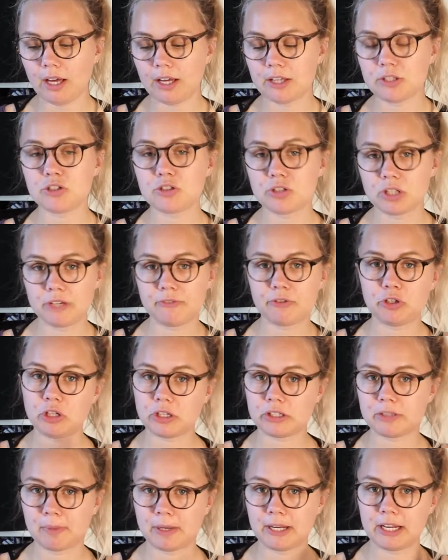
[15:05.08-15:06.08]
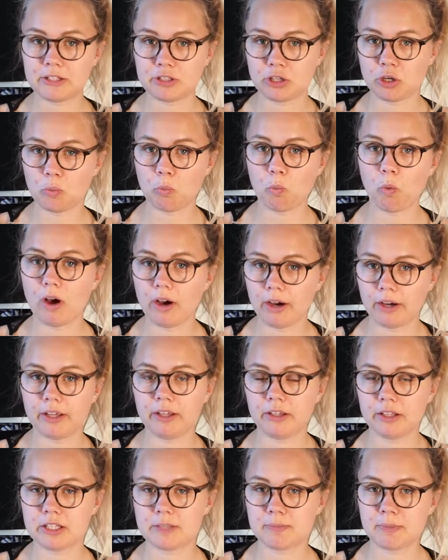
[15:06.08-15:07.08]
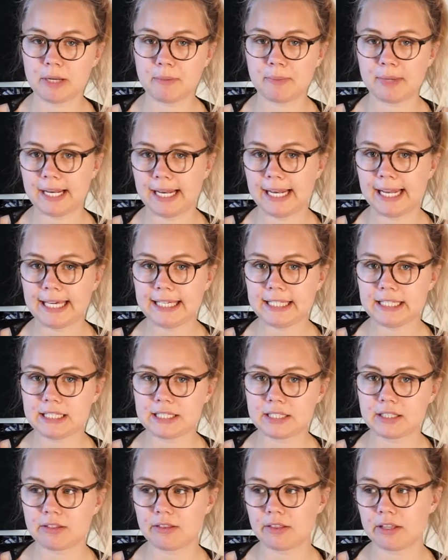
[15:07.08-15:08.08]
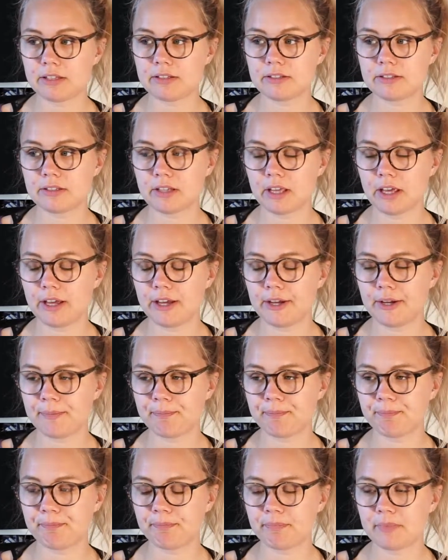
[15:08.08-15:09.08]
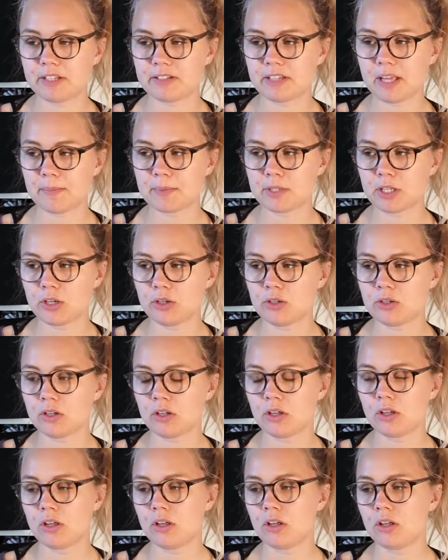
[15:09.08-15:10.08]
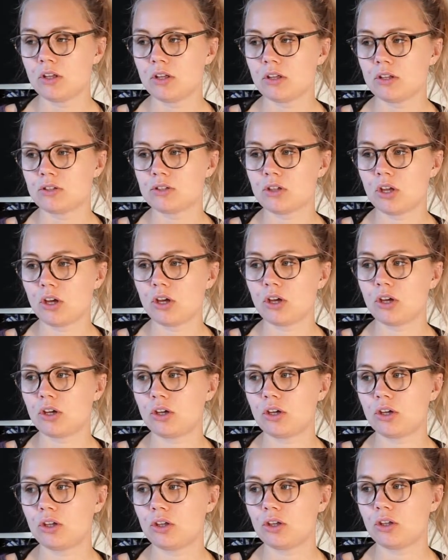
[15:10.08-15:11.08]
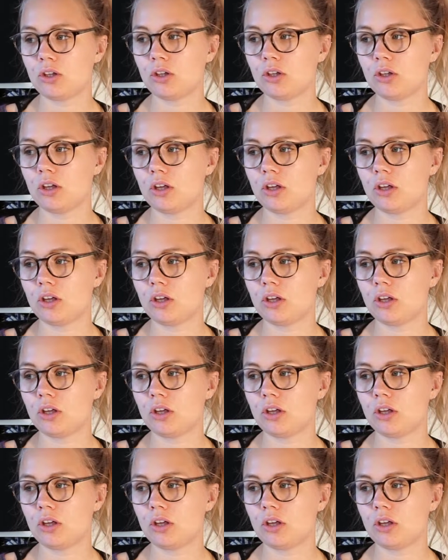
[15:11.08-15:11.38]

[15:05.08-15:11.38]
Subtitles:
Just to give you an explanation on why it's been a bit late this this episode. So